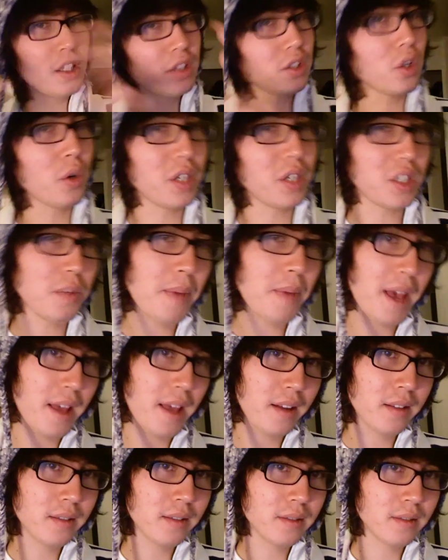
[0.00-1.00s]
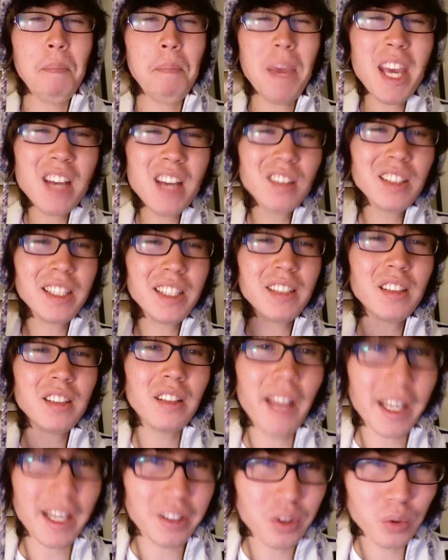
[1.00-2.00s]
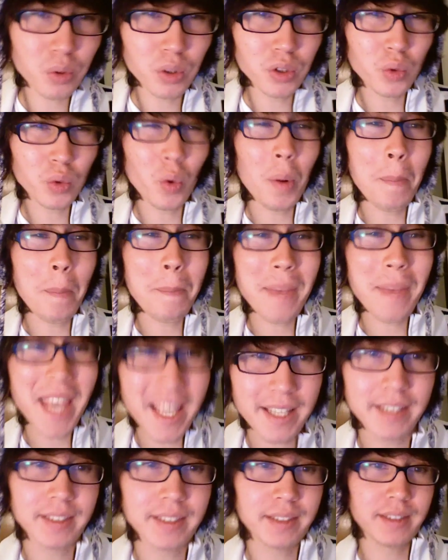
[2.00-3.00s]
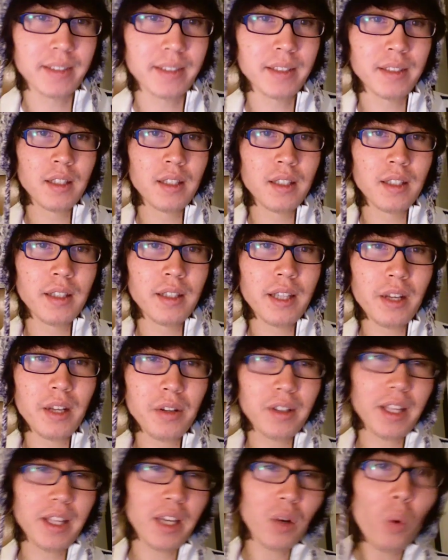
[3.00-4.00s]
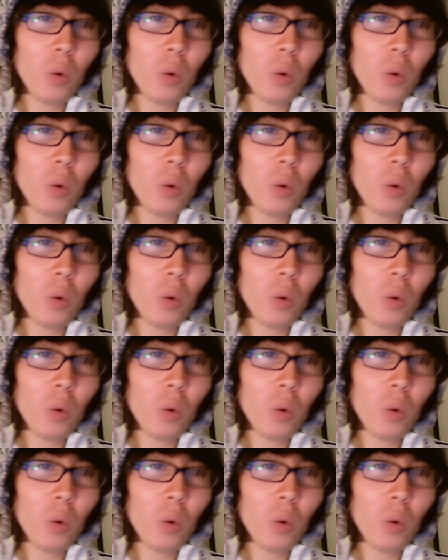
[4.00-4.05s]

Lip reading: years ago in Japan. Male intellectuals were pissed. They were like,